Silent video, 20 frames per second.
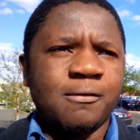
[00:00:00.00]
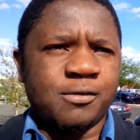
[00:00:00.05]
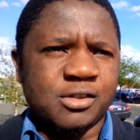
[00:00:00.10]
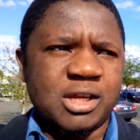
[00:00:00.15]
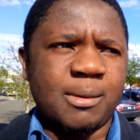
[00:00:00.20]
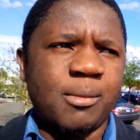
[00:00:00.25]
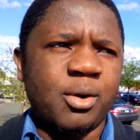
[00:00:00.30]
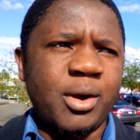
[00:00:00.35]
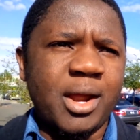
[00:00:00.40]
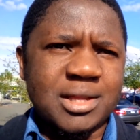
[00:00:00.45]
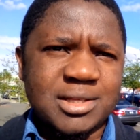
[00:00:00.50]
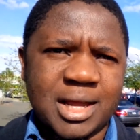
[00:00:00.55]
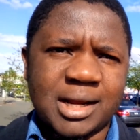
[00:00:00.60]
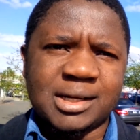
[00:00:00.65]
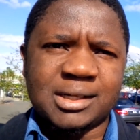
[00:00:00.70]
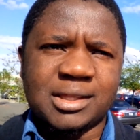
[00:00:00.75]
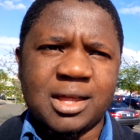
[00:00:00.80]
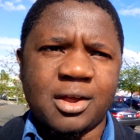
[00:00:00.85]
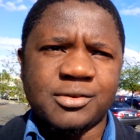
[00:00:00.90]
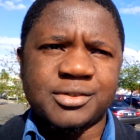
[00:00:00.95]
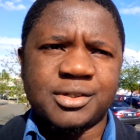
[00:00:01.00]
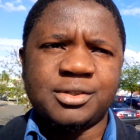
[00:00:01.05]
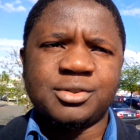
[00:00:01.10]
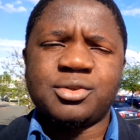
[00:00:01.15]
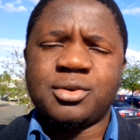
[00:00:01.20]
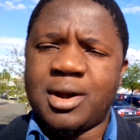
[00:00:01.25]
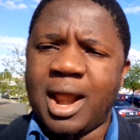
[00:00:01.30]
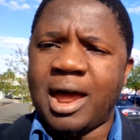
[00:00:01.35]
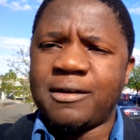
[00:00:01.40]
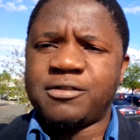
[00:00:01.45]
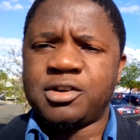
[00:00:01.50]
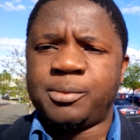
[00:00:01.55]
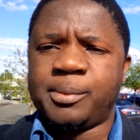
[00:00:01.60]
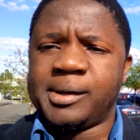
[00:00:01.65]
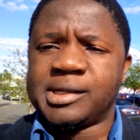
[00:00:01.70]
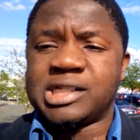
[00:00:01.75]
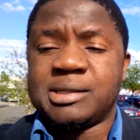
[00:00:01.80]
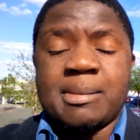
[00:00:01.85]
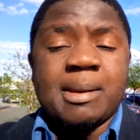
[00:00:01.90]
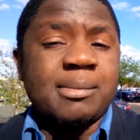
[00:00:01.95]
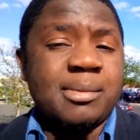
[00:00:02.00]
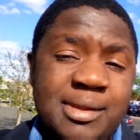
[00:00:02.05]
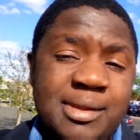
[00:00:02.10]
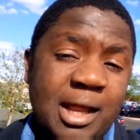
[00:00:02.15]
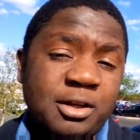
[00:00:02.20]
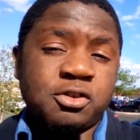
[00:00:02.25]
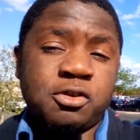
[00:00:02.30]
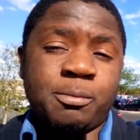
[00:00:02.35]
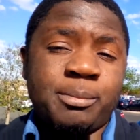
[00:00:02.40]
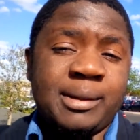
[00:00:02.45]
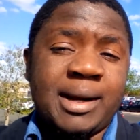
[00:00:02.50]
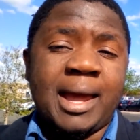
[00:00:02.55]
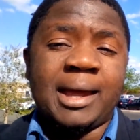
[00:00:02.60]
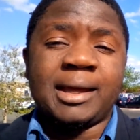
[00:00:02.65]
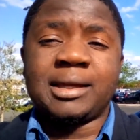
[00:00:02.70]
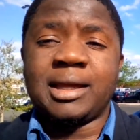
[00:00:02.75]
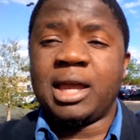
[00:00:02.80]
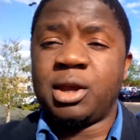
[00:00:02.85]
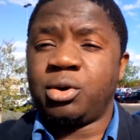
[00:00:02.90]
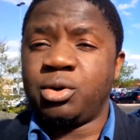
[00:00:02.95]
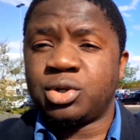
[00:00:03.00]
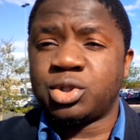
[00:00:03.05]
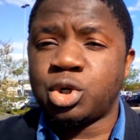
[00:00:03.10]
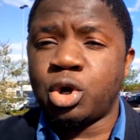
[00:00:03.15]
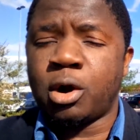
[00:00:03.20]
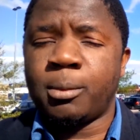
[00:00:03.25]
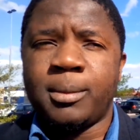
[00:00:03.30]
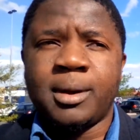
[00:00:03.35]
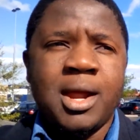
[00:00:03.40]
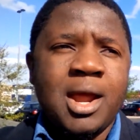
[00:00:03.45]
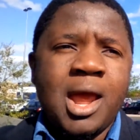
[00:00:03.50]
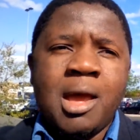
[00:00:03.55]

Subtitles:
For someone in 100,000, to the other person, that could be like a good job.